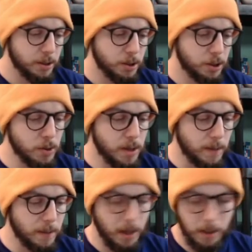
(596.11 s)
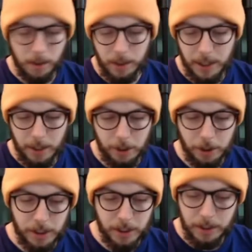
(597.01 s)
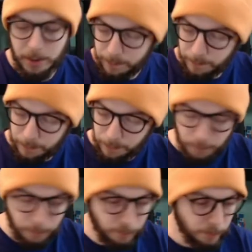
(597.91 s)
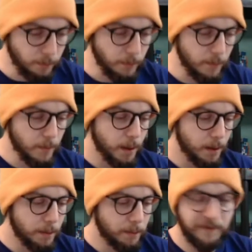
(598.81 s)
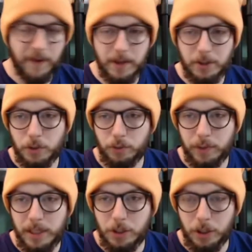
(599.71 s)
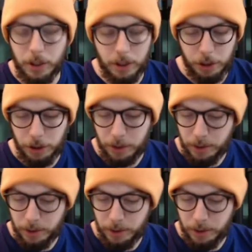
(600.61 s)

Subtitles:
2 double colorless energies, Professor's Research